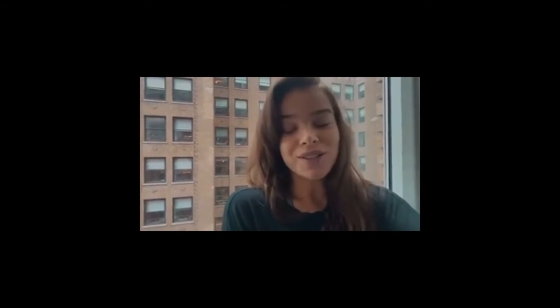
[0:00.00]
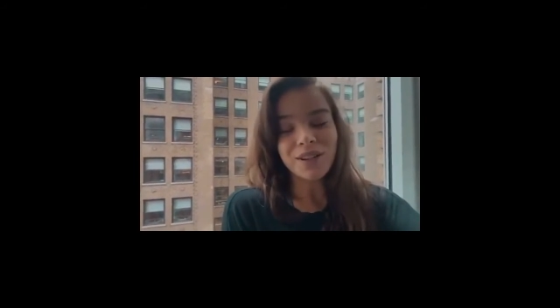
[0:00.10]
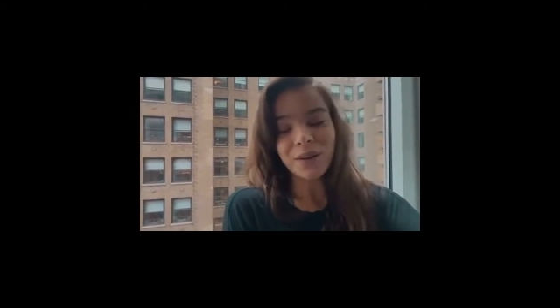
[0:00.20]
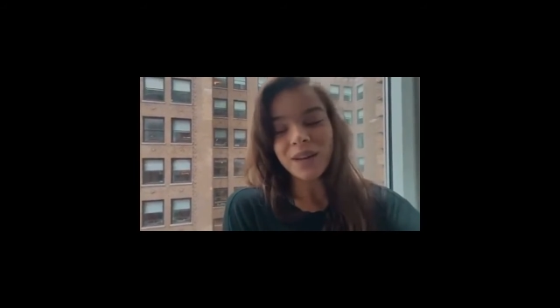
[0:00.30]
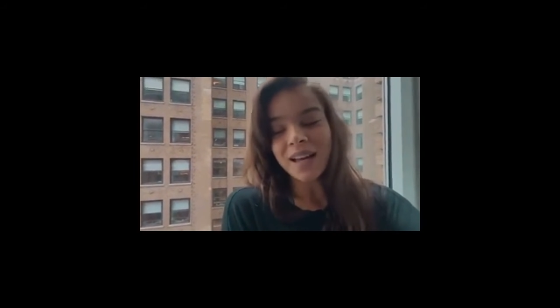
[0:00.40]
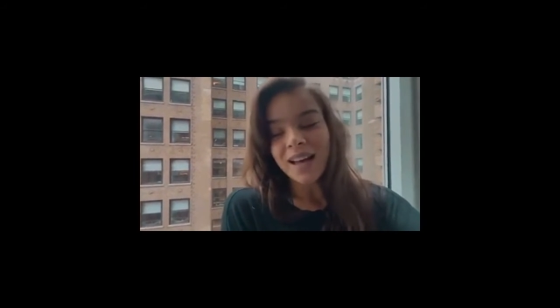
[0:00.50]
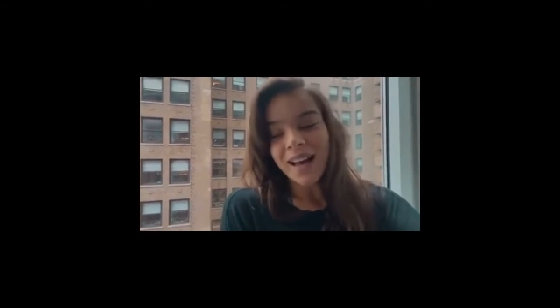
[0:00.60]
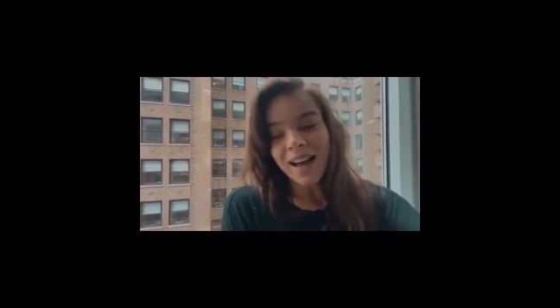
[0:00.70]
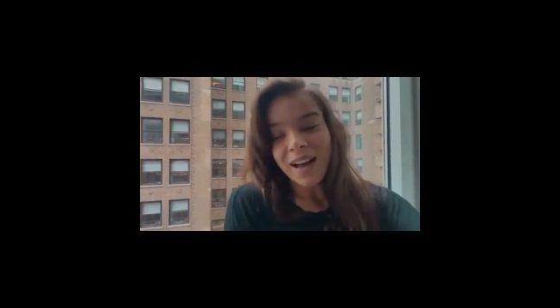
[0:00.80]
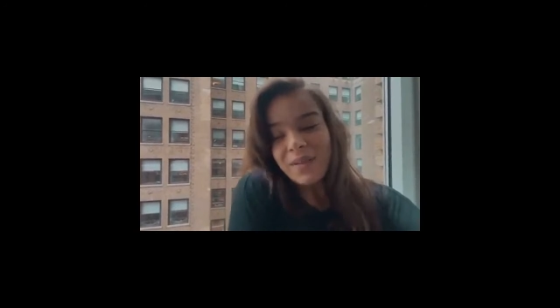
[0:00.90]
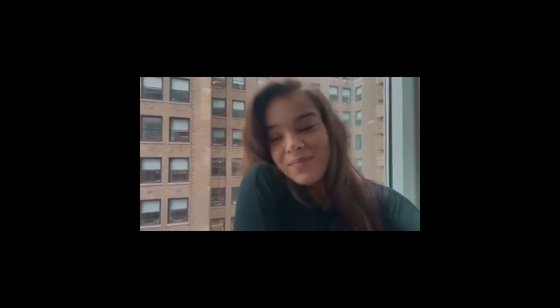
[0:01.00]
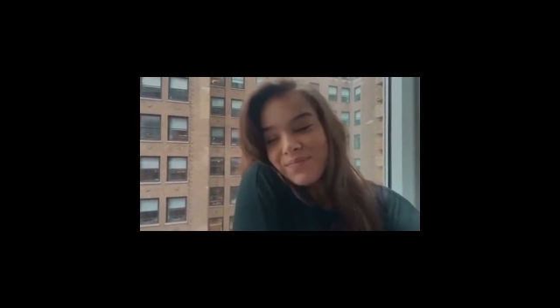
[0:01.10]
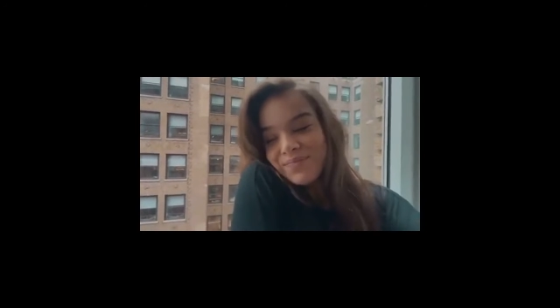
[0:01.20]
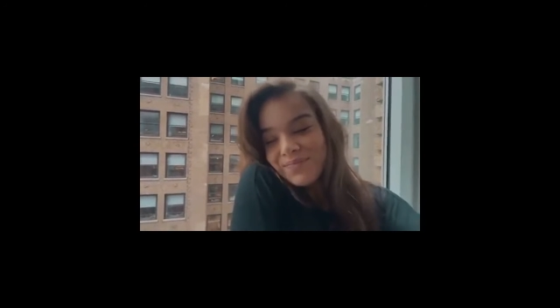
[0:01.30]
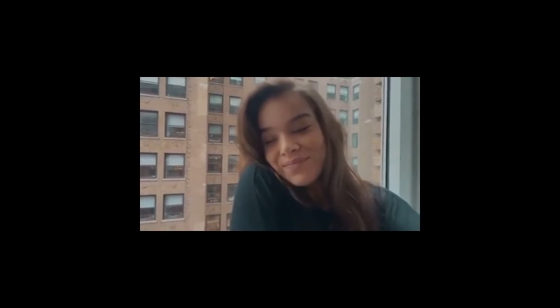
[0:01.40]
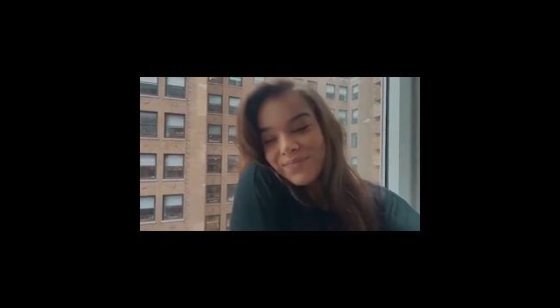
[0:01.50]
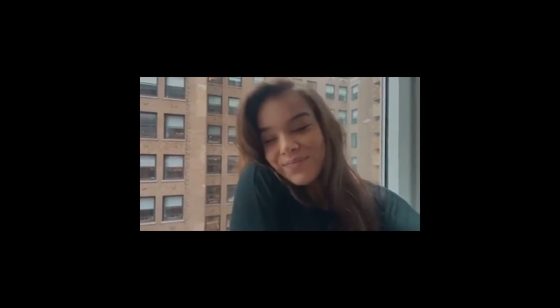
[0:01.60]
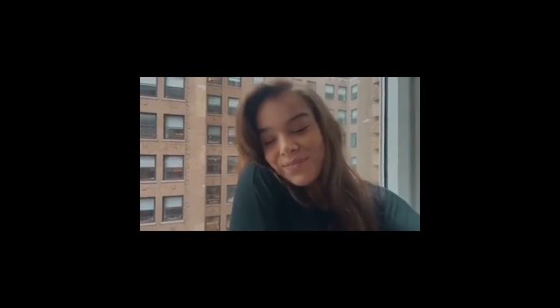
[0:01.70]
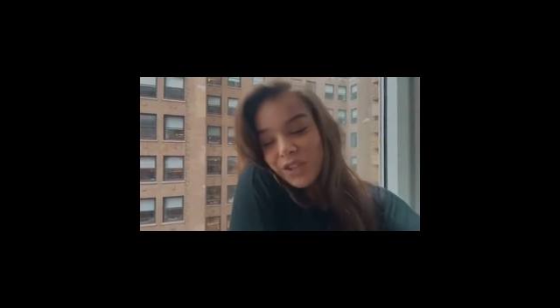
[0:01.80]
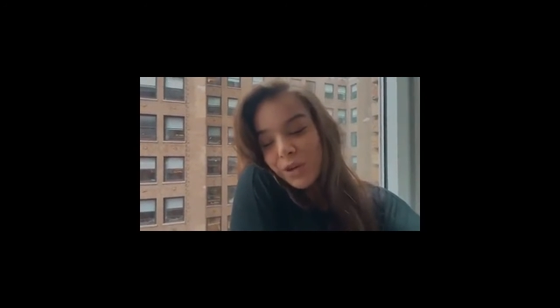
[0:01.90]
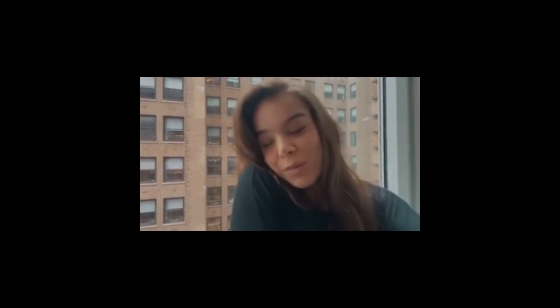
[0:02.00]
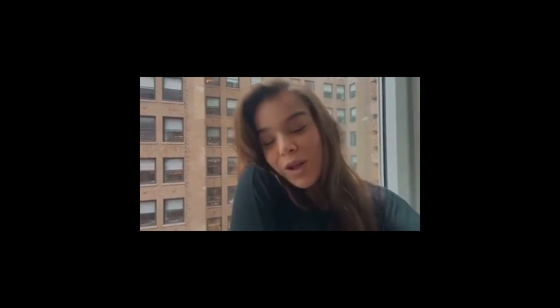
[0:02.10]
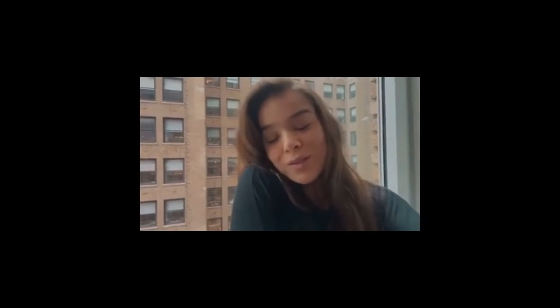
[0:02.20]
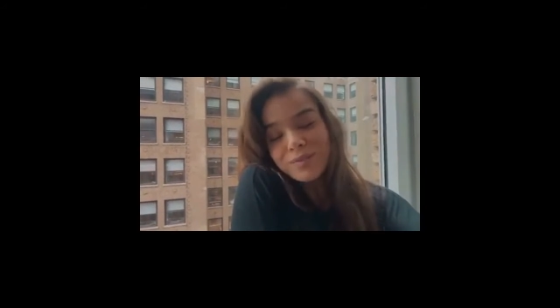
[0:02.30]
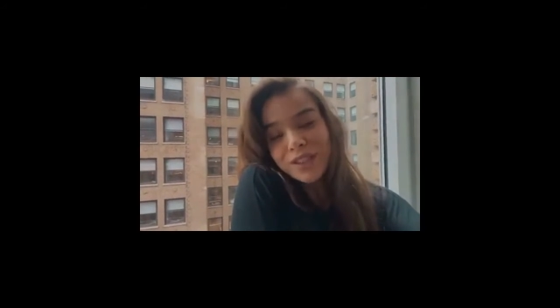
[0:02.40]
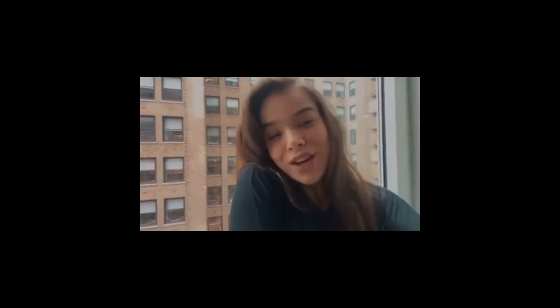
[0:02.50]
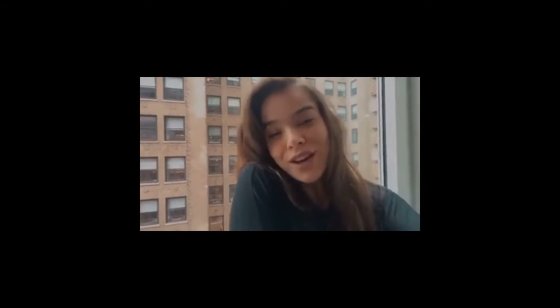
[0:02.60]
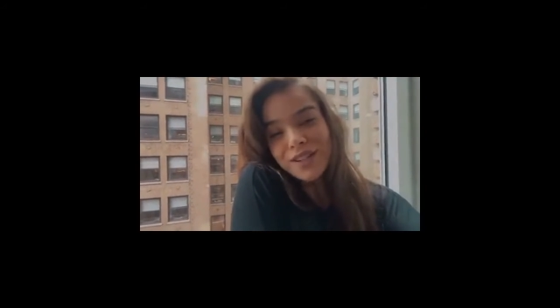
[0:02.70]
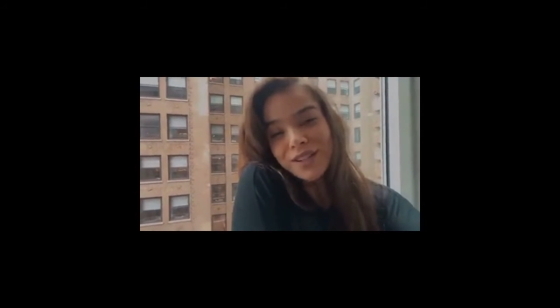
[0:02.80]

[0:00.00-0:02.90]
So, Jingle Ball, shout